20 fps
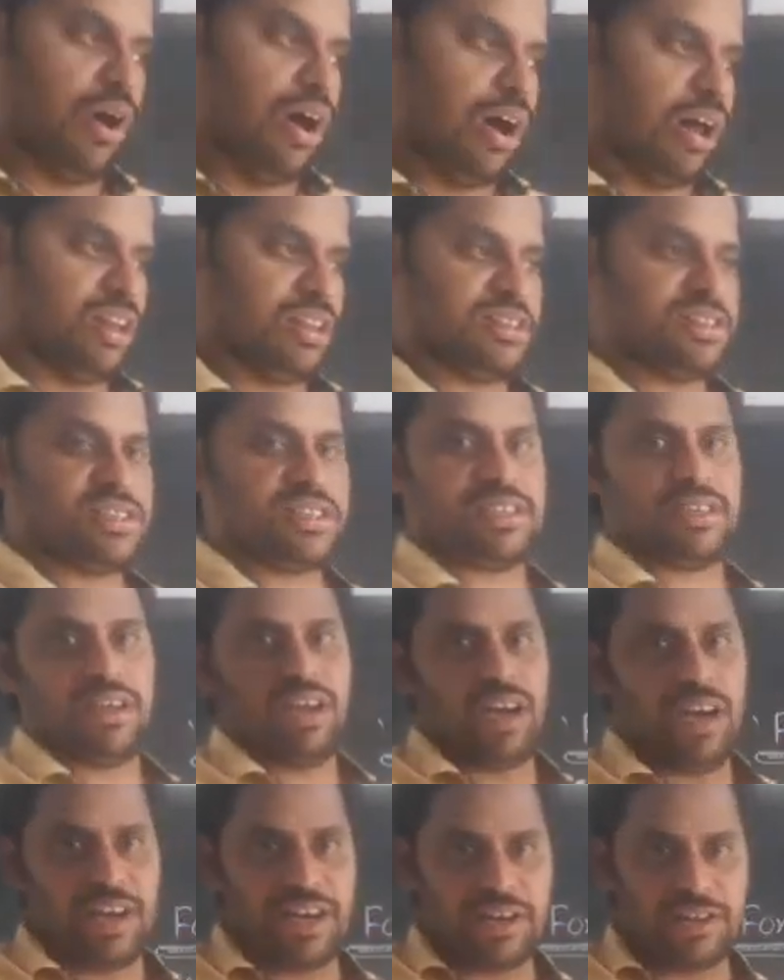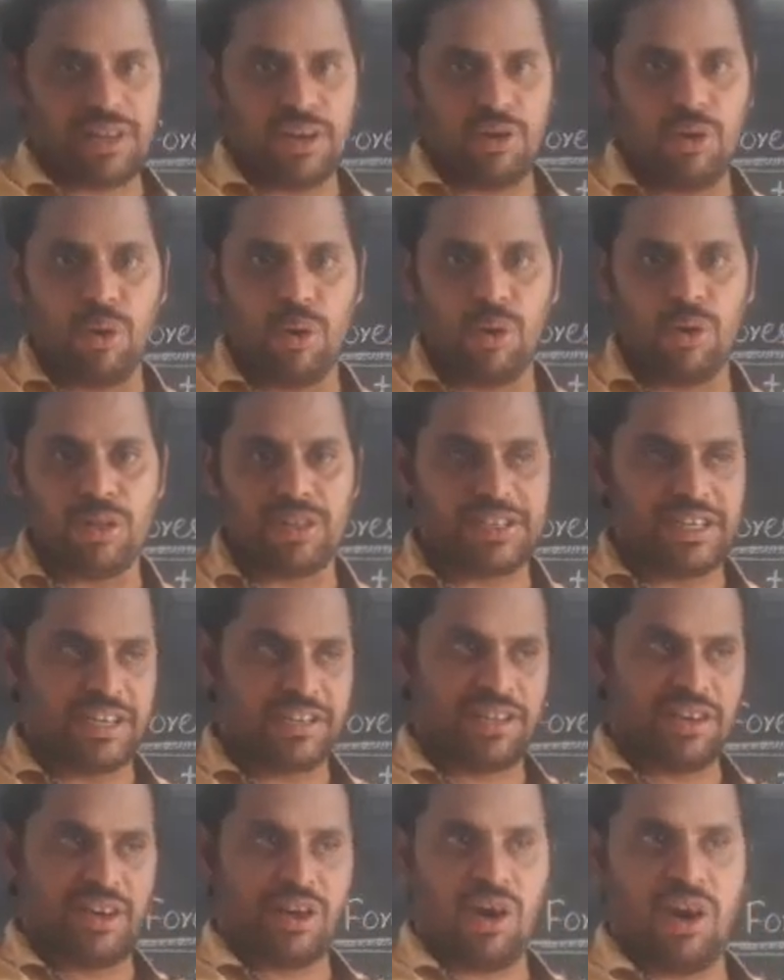walls or at the holes,
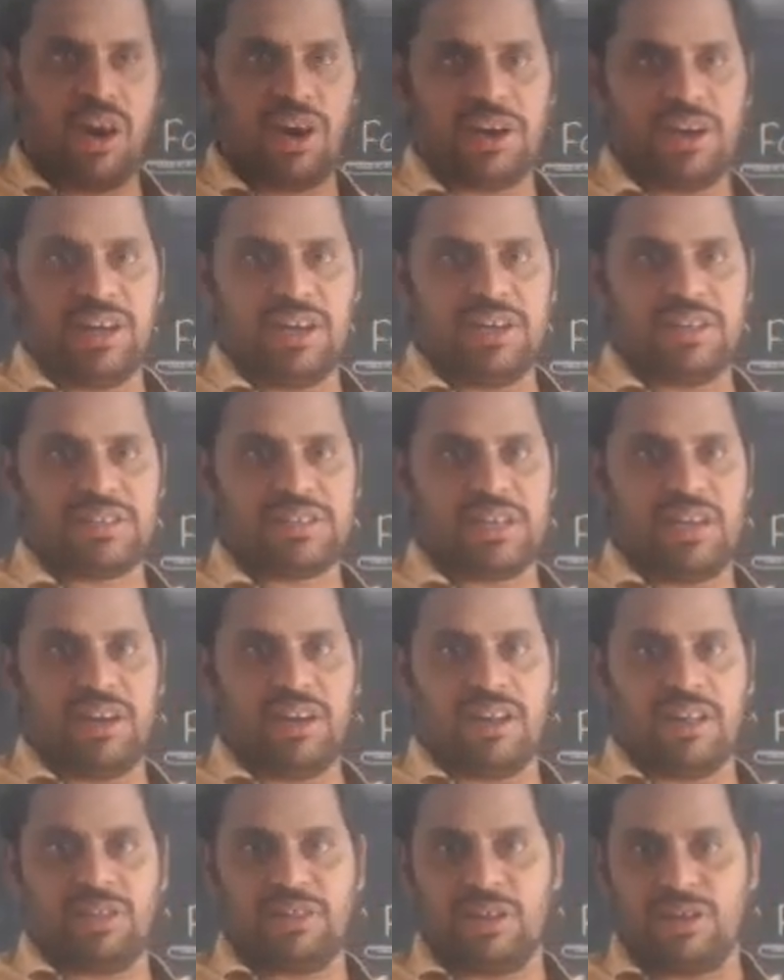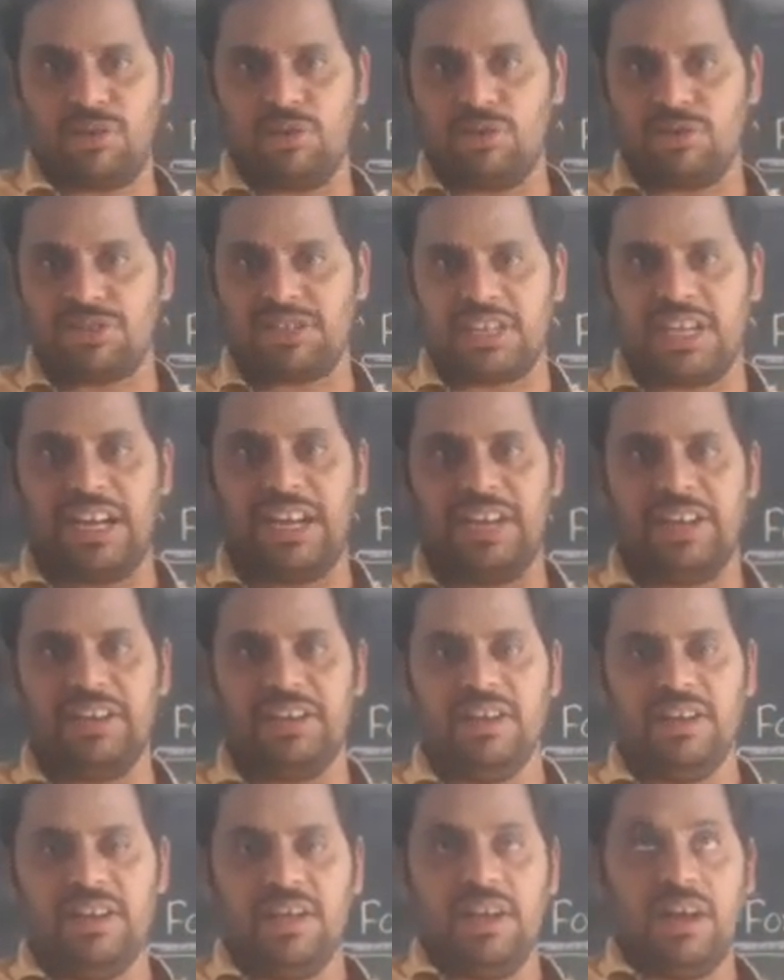at the corners or on the
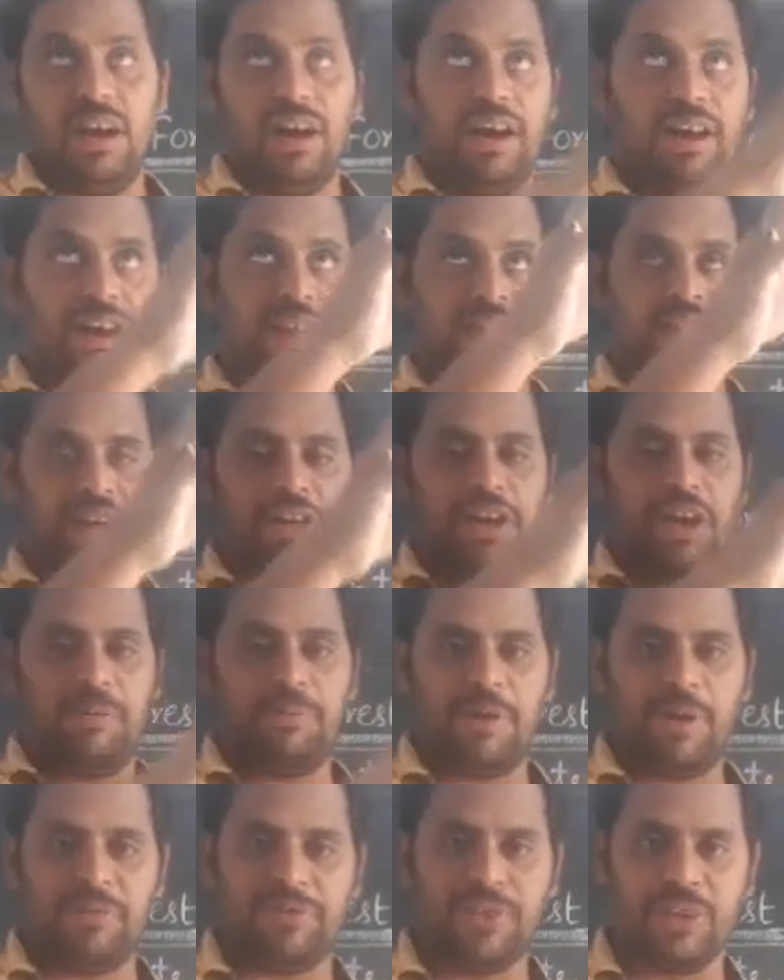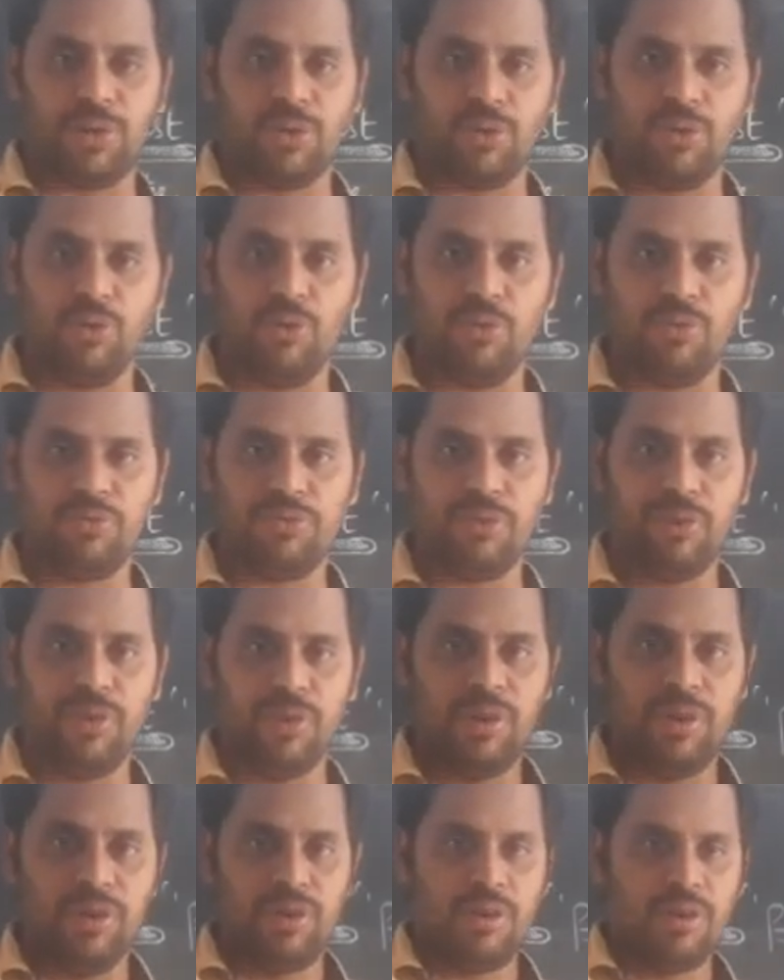roadside or on the top of the roof,
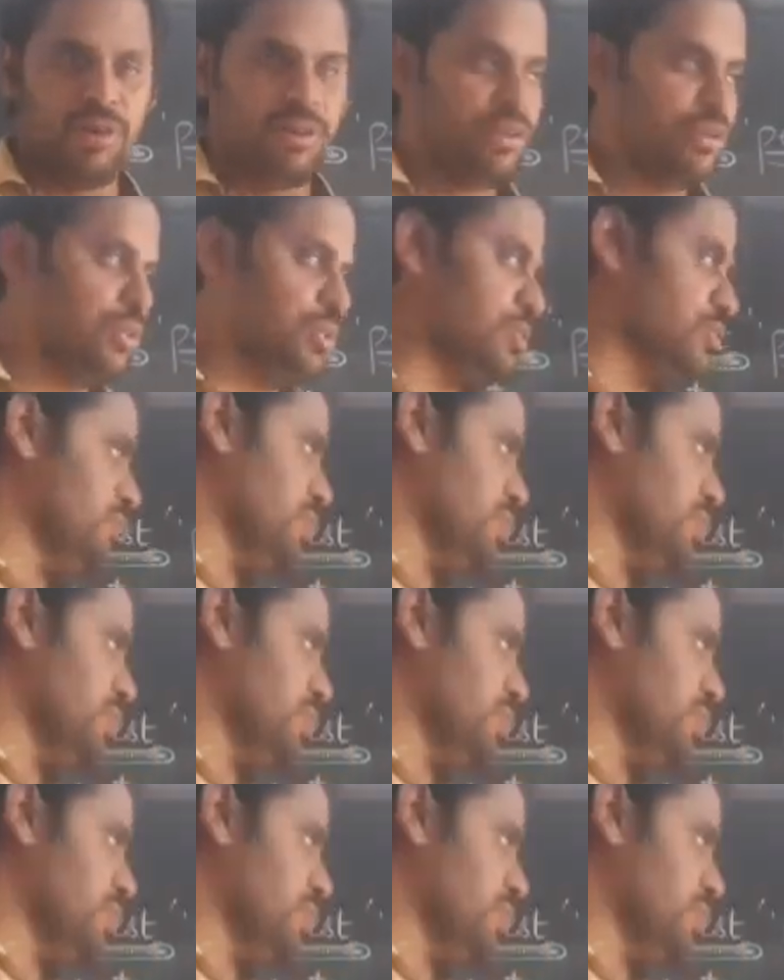you